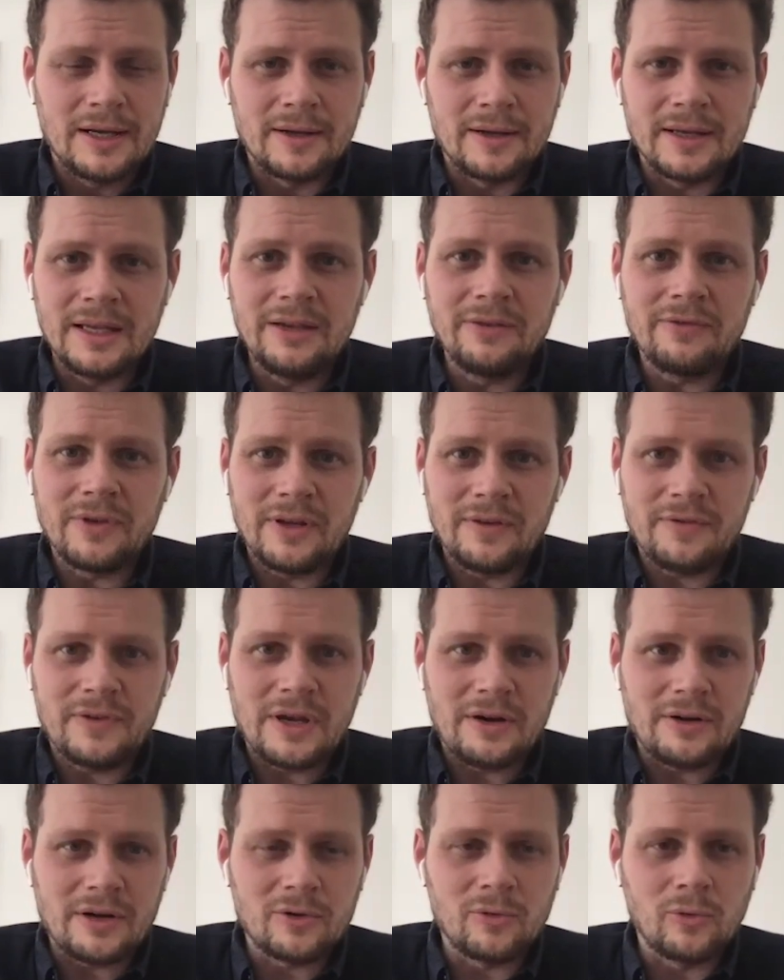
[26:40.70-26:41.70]
even if
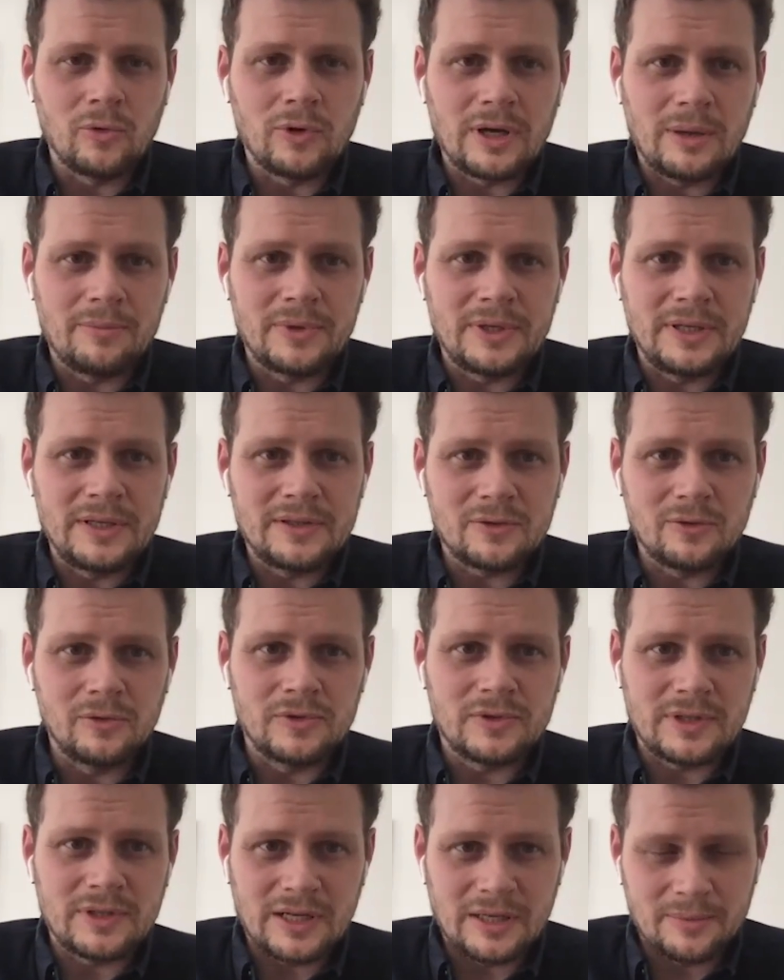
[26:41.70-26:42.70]
there are cool companies, cool
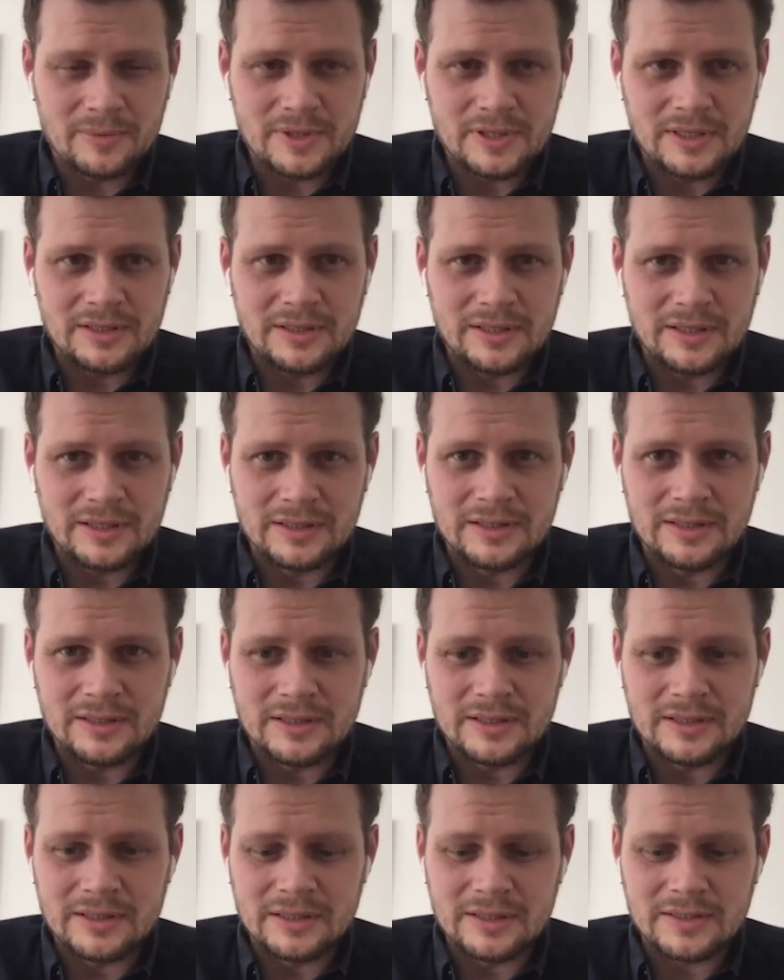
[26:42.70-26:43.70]
startups
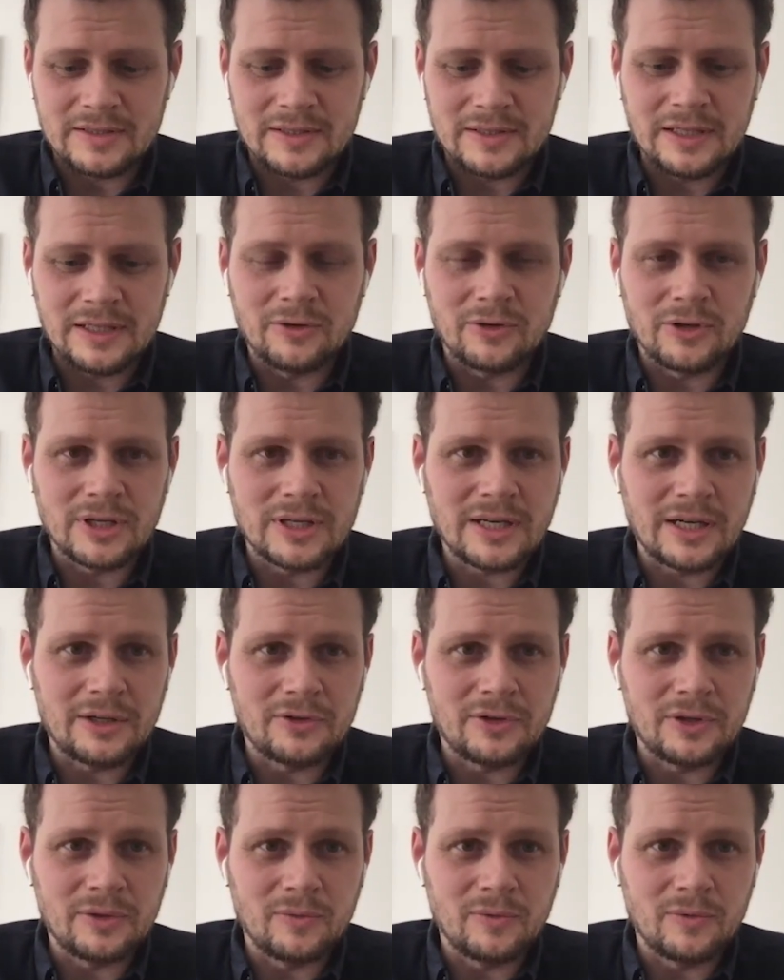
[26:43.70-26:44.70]
in a city or a
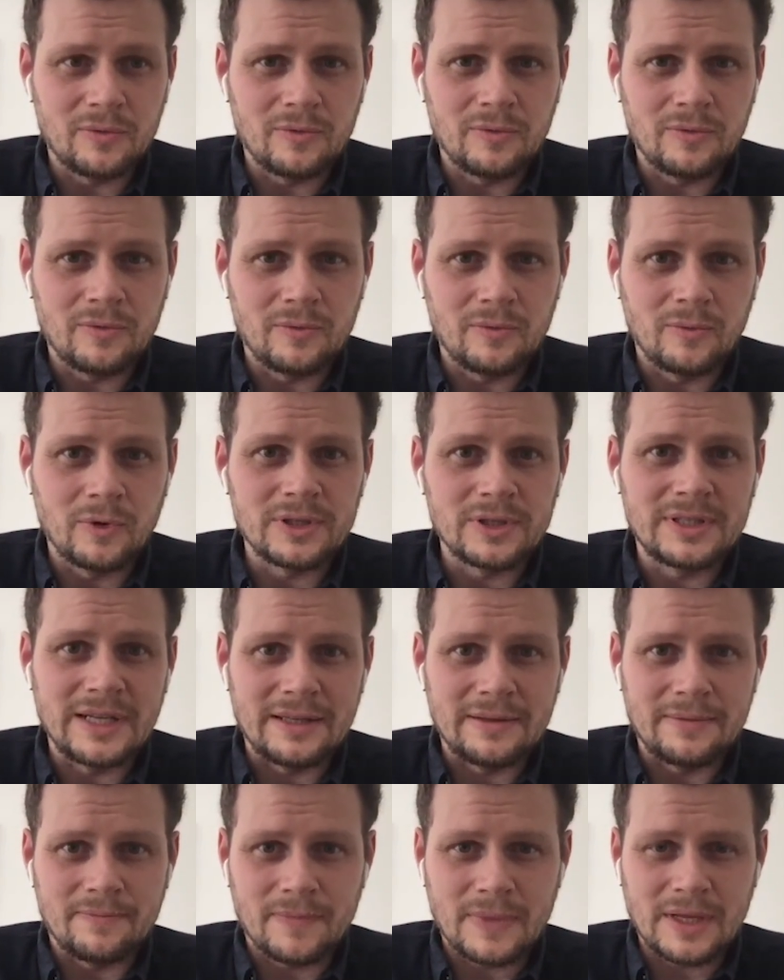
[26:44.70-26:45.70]
country, what then?